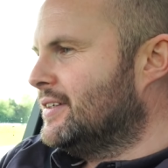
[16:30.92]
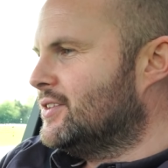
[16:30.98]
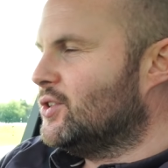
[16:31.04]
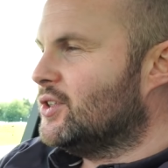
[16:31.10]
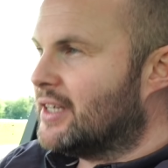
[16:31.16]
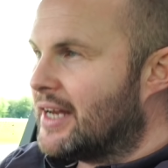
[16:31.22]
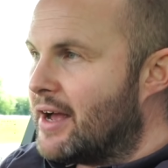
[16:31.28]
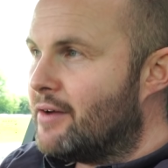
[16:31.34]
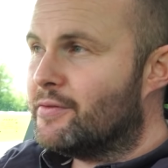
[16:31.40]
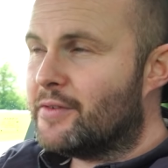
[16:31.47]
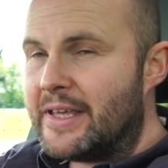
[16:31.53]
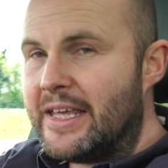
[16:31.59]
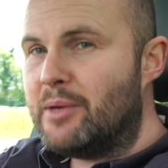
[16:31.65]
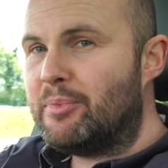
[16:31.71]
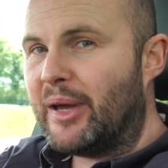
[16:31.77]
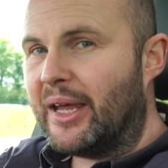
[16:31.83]
So you can have
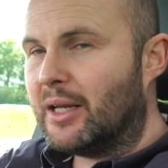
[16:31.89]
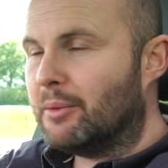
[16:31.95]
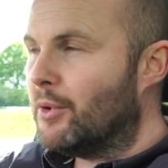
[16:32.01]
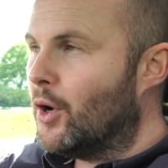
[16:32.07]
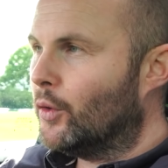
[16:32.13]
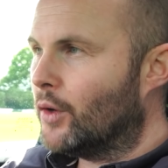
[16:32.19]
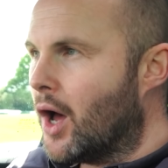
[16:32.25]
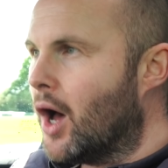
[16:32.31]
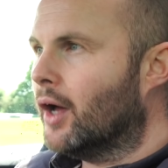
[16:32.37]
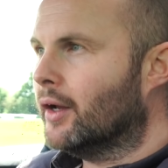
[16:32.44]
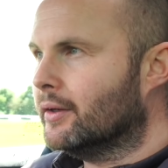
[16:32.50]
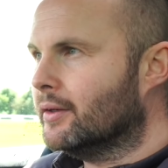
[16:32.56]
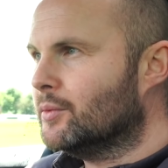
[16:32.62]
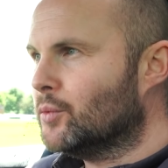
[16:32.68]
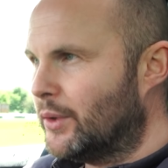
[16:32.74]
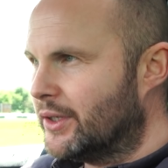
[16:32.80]
e-pedal mode
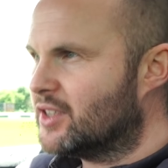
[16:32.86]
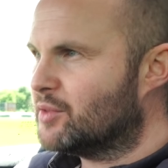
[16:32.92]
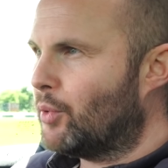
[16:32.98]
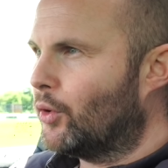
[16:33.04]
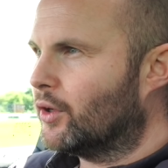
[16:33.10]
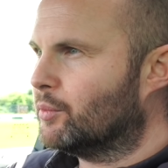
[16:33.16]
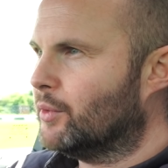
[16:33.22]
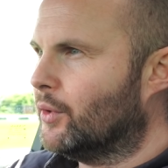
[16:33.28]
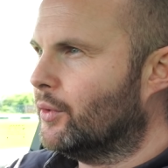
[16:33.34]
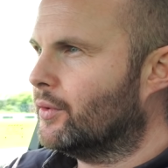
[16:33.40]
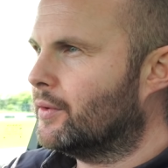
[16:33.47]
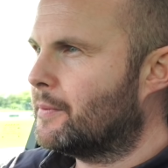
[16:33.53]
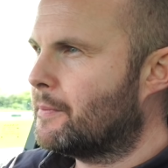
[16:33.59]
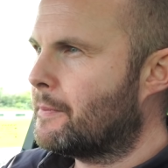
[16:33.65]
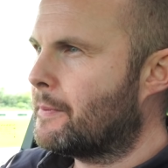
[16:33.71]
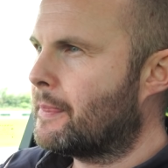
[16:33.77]
on with sport mode.
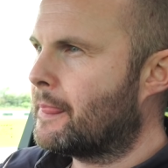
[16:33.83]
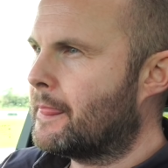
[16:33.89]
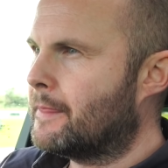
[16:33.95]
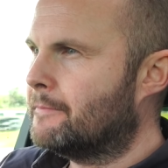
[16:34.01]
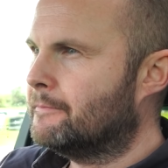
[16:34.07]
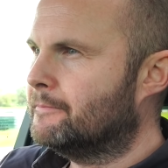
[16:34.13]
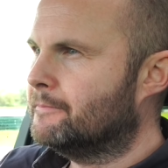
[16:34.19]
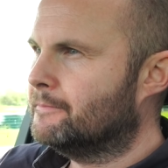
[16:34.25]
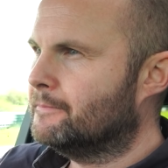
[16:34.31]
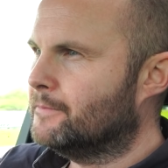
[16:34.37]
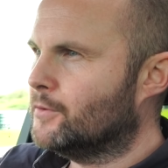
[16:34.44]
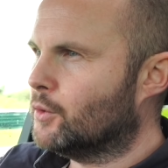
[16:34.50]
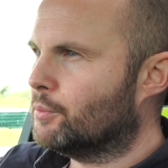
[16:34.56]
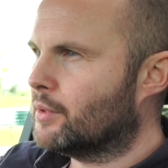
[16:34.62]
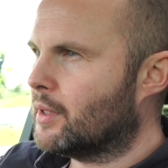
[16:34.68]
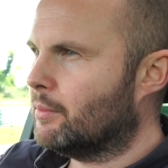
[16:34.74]

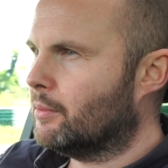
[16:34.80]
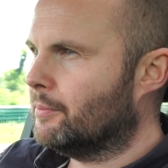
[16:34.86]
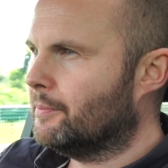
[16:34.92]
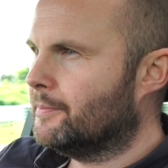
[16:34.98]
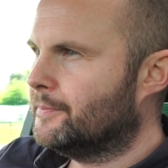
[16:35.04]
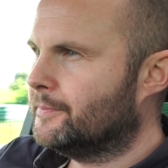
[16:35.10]
No problem.